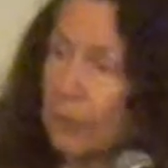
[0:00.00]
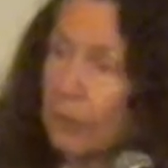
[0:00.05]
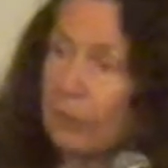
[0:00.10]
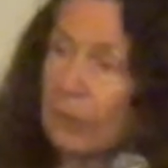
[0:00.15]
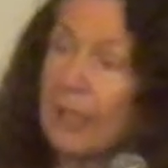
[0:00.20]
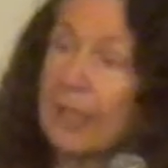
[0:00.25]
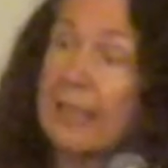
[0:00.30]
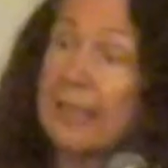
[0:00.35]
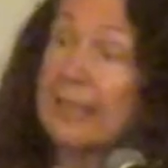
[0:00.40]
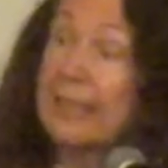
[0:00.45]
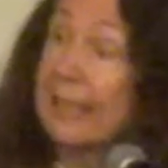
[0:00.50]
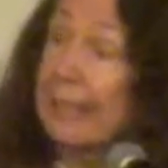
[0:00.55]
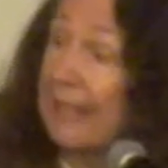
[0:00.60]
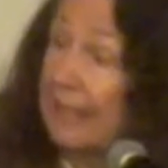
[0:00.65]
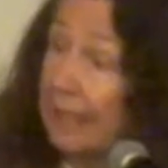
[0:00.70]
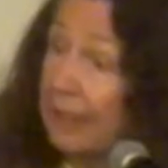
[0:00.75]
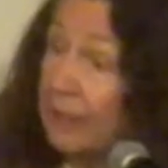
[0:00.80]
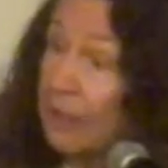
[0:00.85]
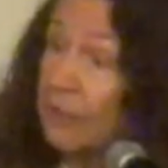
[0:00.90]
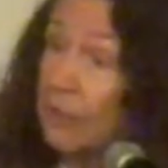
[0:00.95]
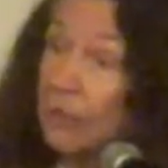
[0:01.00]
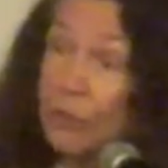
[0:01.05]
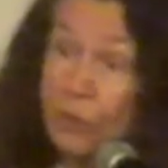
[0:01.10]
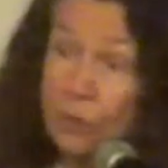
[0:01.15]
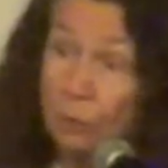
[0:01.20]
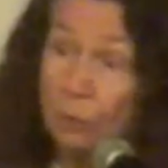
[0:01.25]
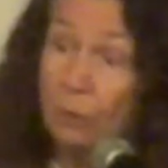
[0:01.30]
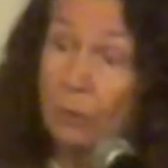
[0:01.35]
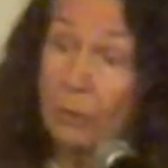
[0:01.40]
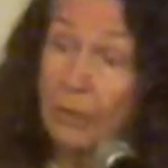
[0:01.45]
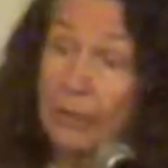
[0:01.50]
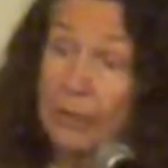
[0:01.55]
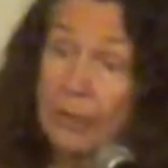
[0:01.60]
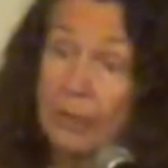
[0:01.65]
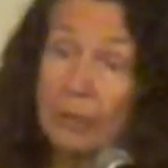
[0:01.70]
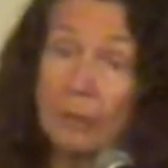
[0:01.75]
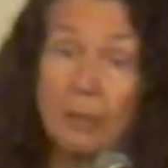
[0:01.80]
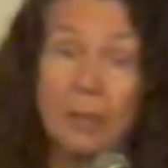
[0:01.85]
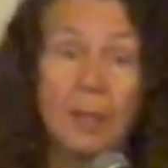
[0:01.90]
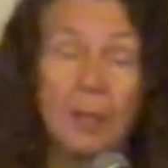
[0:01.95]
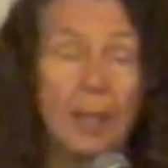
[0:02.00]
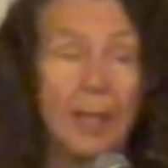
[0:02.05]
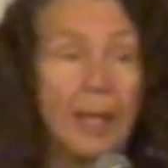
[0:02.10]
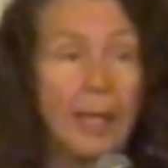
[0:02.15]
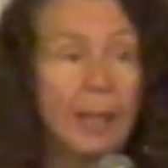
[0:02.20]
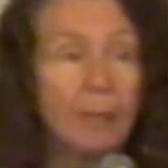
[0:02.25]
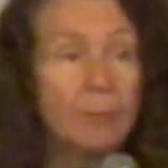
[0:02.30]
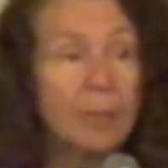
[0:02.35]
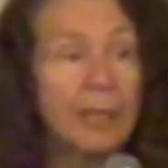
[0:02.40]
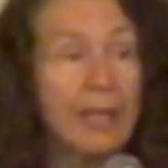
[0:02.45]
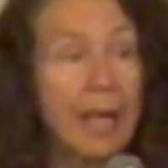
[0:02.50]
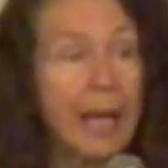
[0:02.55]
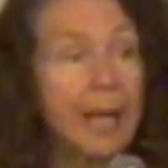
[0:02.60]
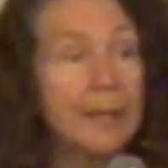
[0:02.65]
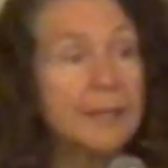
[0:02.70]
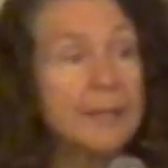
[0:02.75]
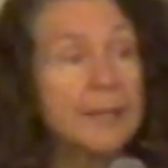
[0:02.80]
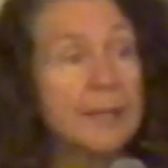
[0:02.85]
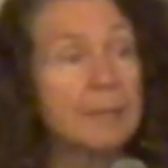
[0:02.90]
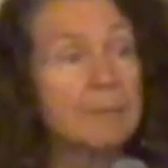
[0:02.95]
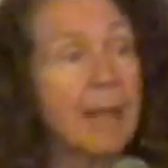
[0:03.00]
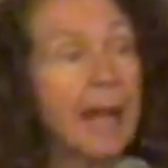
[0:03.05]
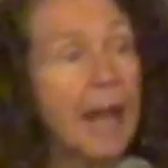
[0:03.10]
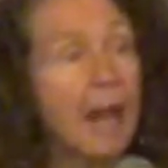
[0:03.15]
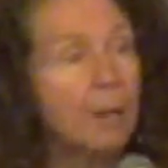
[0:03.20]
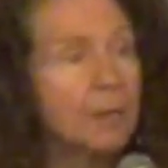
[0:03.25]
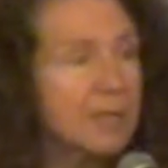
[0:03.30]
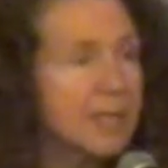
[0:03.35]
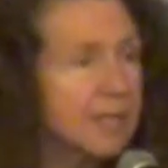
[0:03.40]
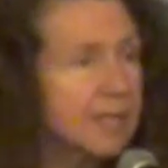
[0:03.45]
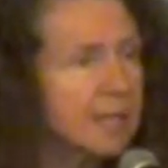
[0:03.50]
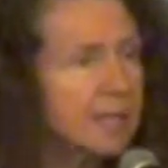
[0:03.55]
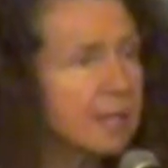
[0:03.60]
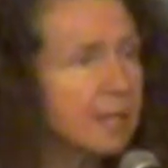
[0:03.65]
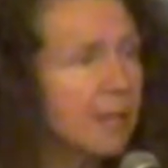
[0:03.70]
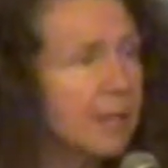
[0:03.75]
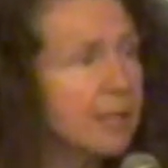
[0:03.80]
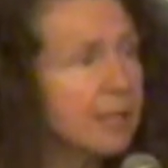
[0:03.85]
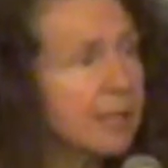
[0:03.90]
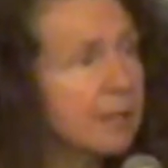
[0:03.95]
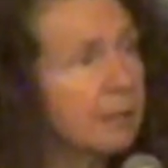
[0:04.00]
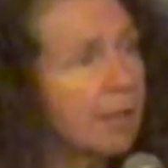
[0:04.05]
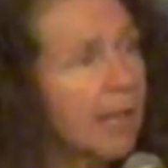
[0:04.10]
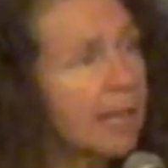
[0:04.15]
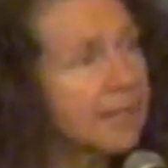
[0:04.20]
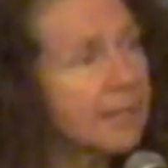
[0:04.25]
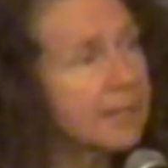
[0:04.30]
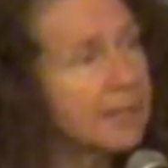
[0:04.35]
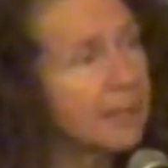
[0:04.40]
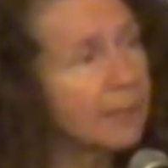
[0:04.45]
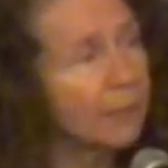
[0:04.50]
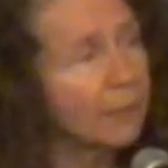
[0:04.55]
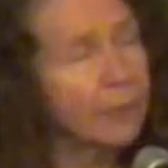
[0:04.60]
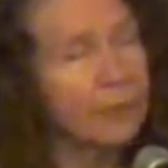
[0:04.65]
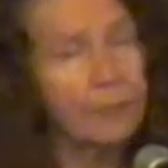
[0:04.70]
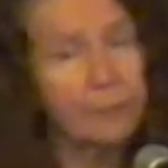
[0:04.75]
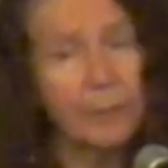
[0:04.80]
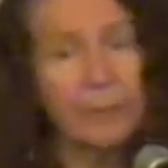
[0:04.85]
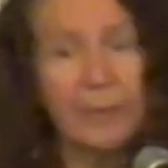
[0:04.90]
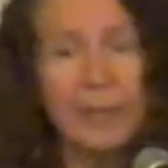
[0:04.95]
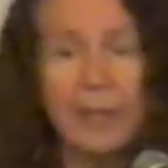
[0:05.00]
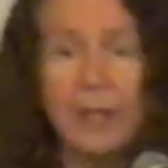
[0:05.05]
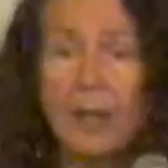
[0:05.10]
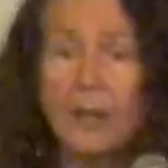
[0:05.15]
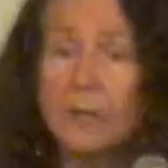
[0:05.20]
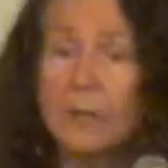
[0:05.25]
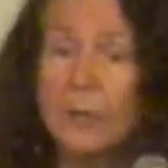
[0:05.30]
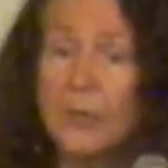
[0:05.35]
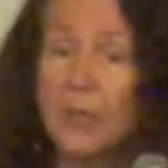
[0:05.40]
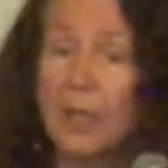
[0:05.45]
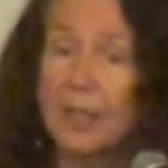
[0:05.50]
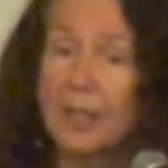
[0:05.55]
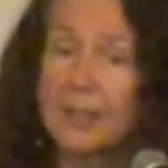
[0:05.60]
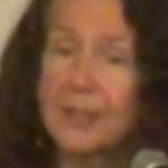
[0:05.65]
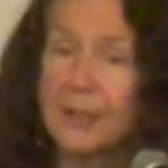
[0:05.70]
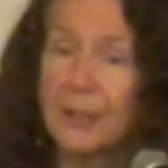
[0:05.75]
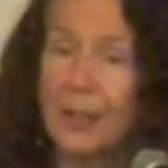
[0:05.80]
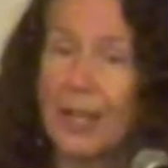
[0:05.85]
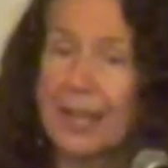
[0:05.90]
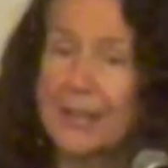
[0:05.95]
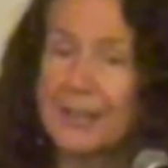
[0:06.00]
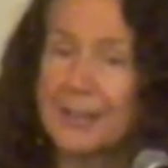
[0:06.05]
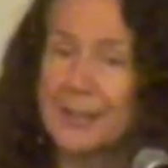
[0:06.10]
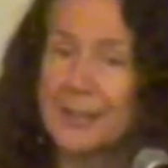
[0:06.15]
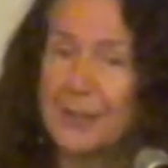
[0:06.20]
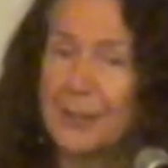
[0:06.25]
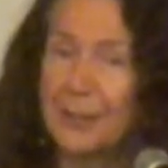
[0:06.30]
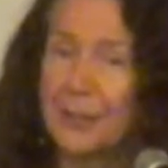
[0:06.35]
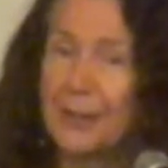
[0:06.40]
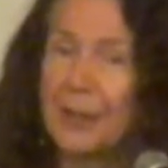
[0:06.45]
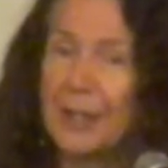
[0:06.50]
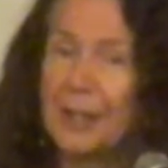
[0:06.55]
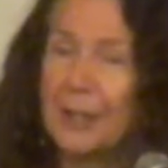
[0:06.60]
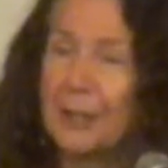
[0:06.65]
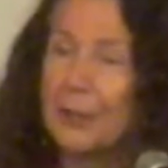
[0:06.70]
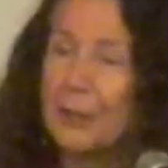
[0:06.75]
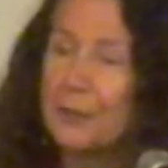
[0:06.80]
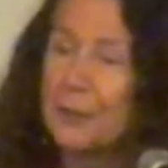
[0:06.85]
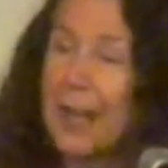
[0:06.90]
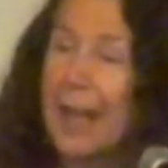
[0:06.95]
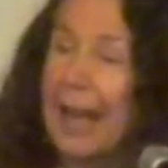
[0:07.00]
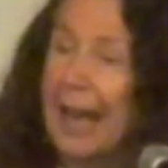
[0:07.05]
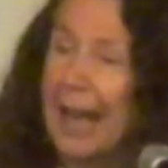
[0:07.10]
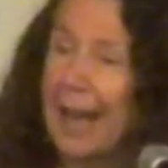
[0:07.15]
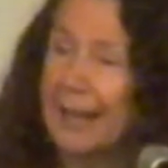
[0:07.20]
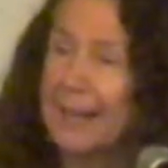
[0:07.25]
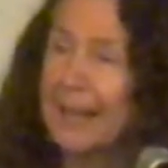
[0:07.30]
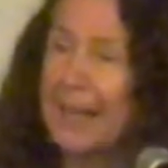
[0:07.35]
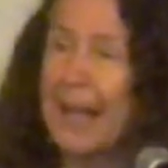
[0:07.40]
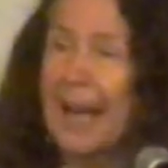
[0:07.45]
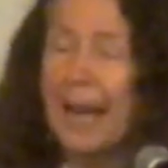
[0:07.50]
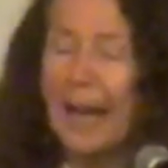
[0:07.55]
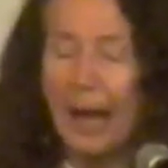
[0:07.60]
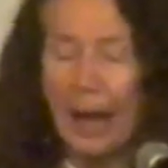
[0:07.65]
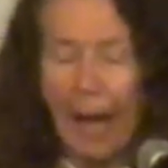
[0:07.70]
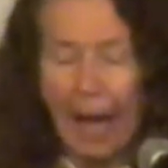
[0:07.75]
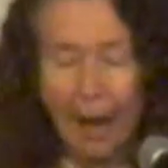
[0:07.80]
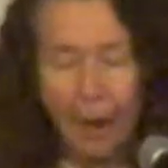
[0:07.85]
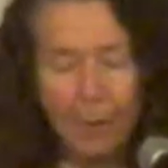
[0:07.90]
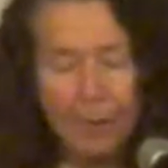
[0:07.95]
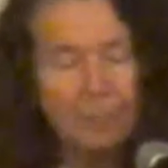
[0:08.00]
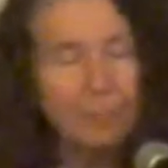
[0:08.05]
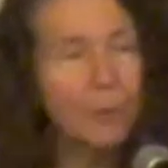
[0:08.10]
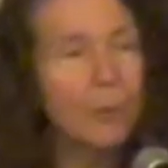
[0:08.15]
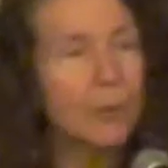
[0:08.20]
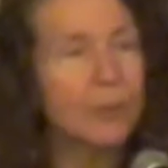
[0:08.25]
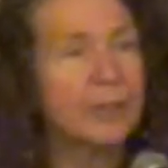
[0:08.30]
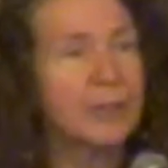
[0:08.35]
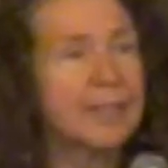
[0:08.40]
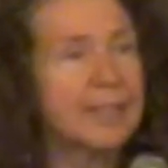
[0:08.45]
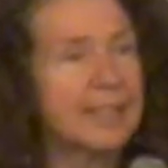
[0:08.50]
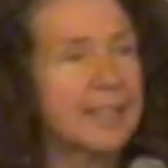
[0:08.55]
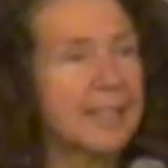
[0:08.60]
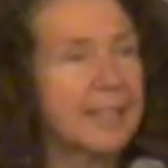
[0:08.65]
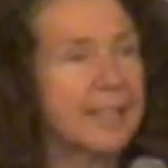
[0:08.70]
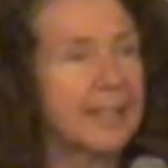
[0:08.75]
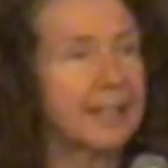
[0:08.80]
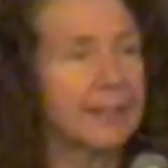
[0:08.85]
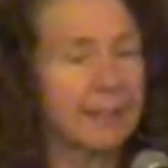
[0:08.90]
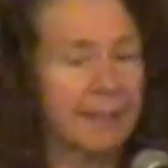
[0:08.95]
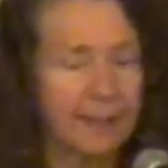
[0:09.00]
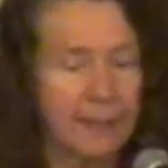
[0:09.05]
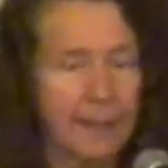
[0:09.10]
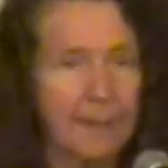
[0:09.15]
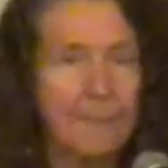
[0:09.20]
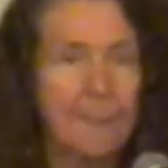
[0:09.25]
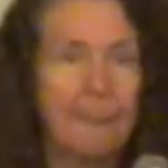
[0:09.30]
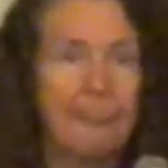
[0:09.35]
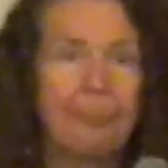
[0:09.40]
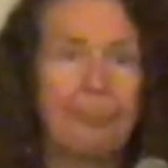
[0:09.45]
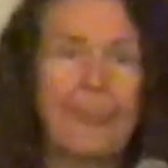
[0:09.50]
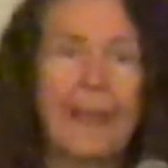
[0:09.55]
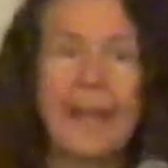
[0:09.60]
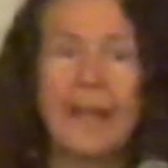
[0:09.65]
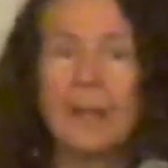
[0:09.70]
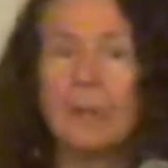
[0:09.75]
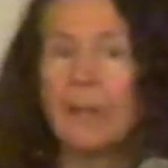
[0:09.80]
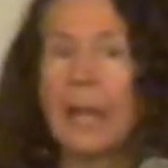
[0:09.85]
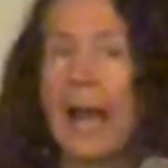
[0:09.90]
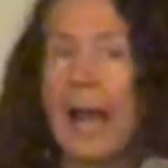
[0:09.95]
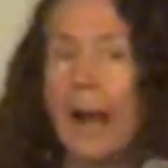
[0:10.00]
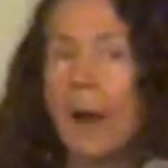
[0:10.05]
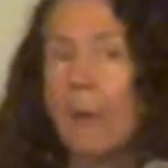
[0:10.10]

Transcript: like at the end of the school year, and we ask them, how is this science class different from the other science classes you've had? How important is it? And